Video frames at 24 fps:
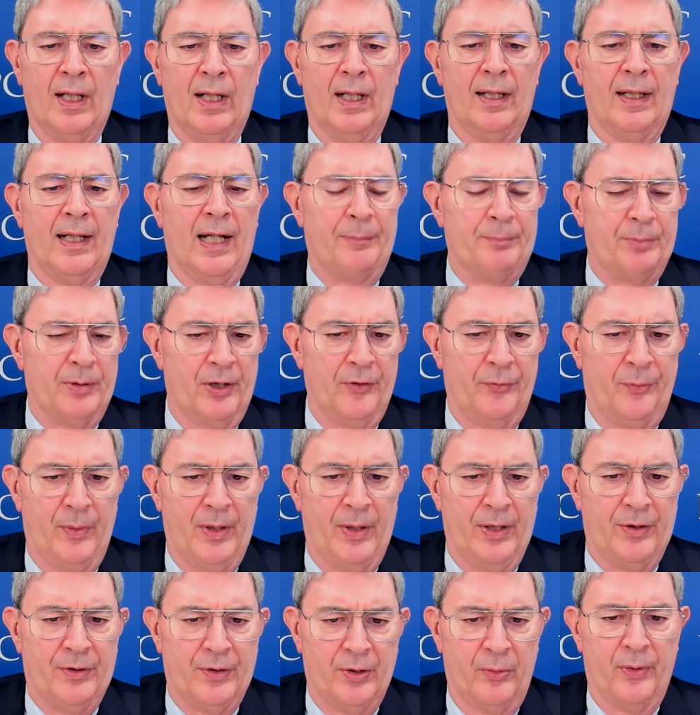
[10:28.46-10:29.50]
That brings
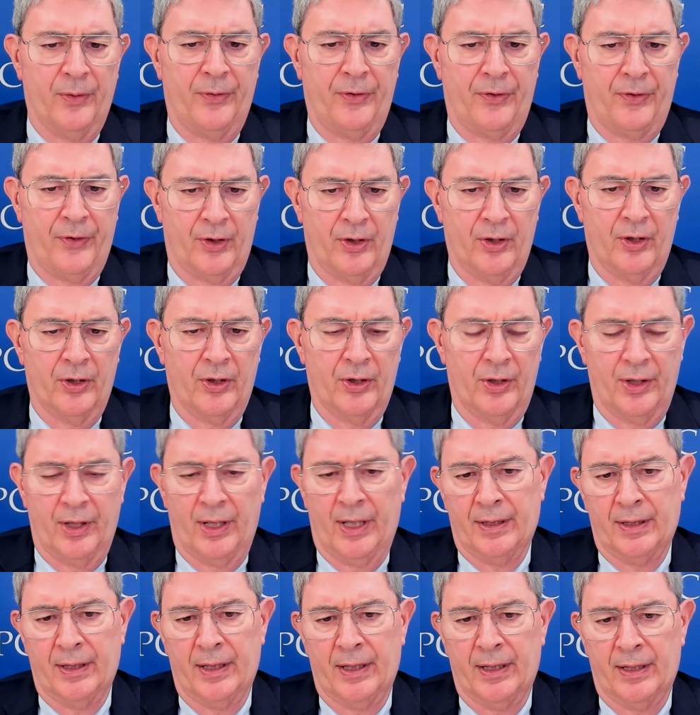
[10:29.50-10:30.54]
me to a third
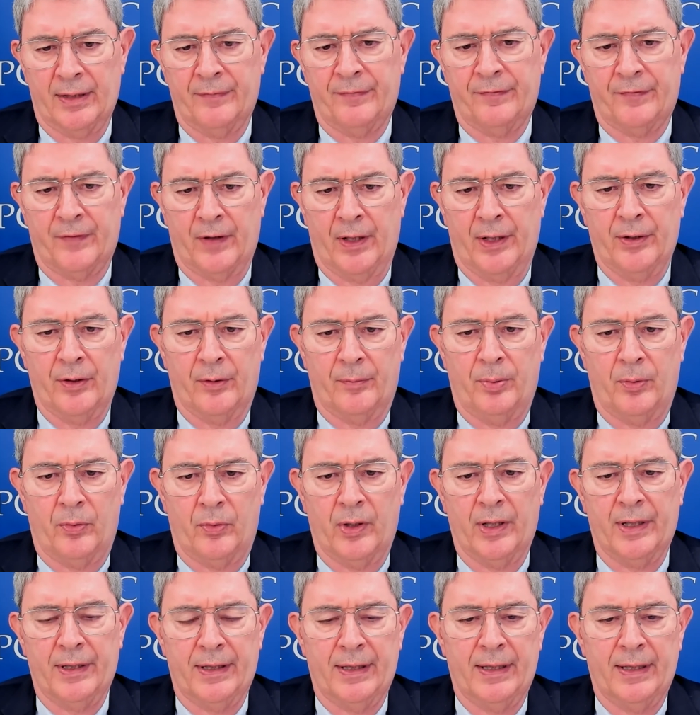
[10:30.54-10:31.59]
and final
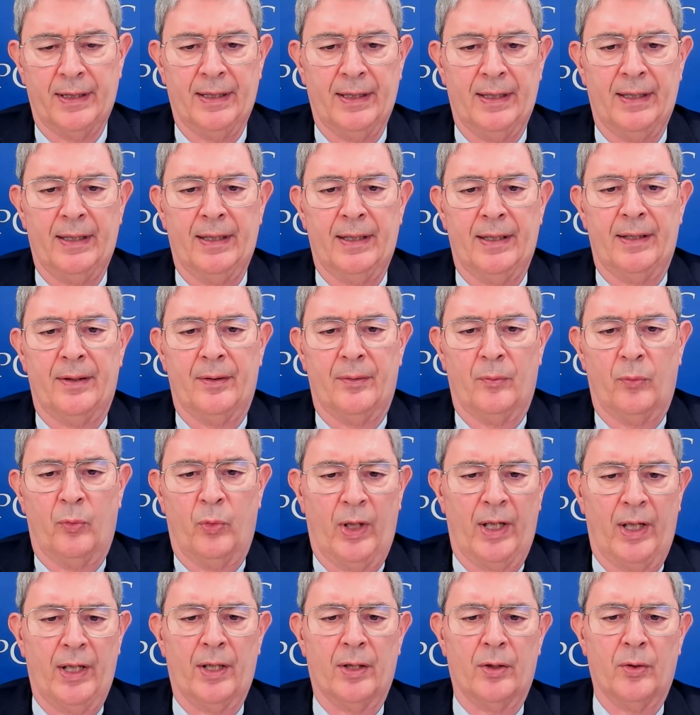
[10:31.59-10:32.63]
point.
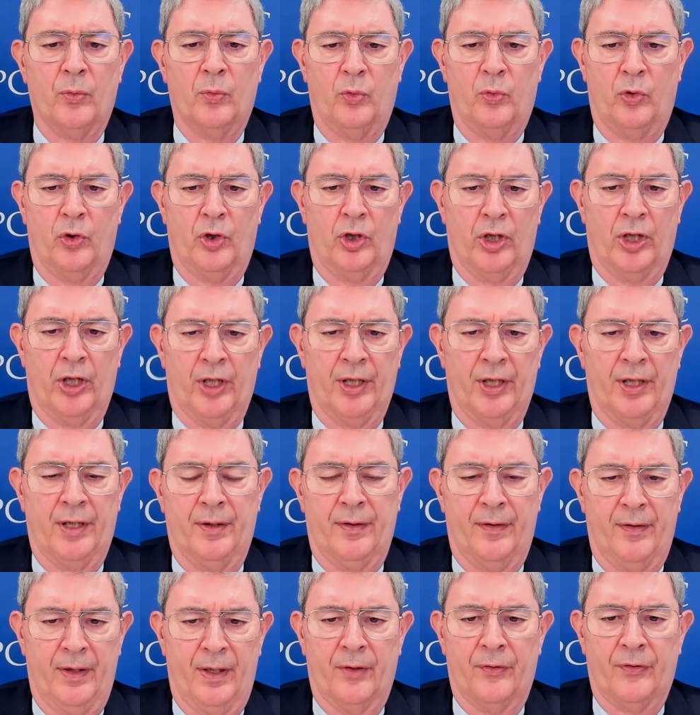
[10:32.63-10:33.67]
Where would
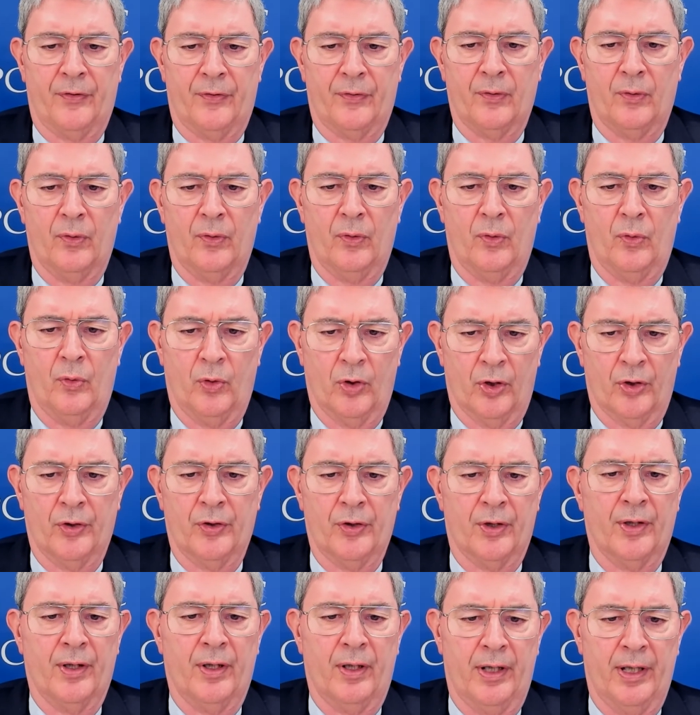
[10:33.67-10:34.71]
this
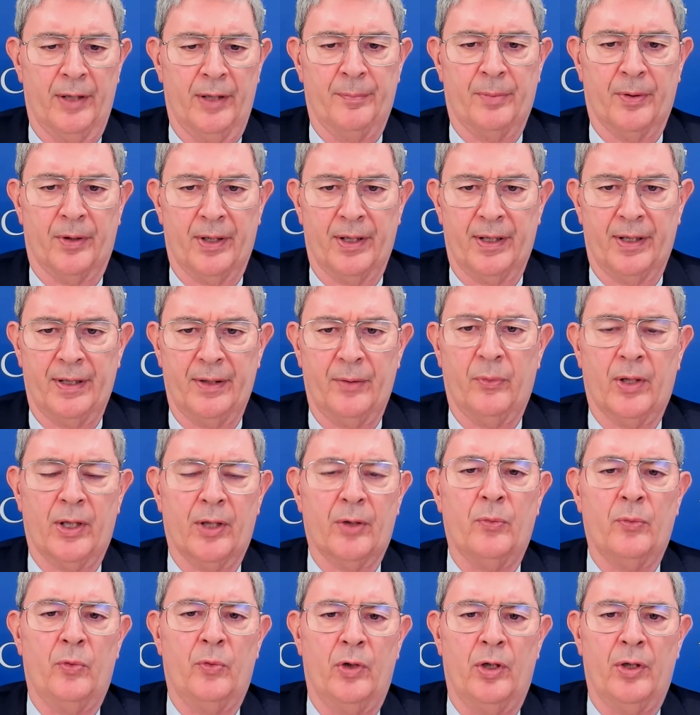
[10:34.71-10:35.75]
ordered liberty,
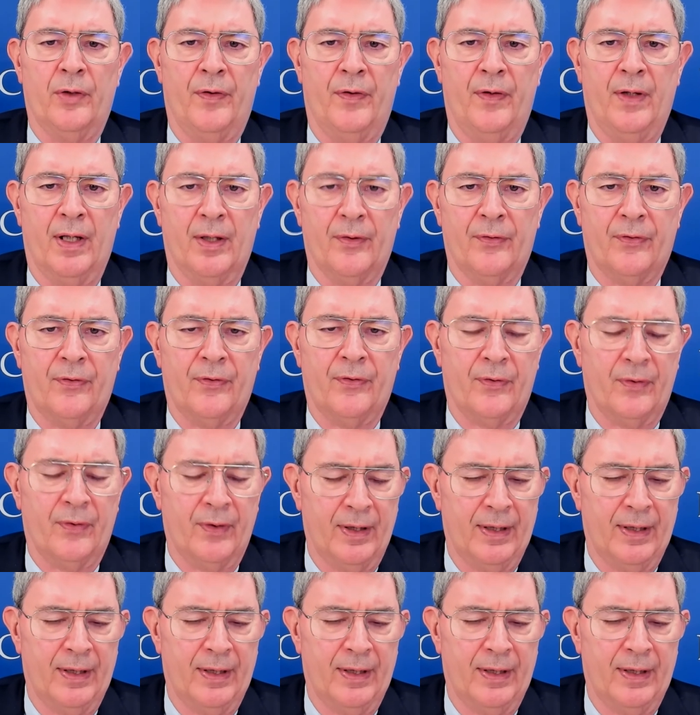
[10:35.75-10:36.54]
where would this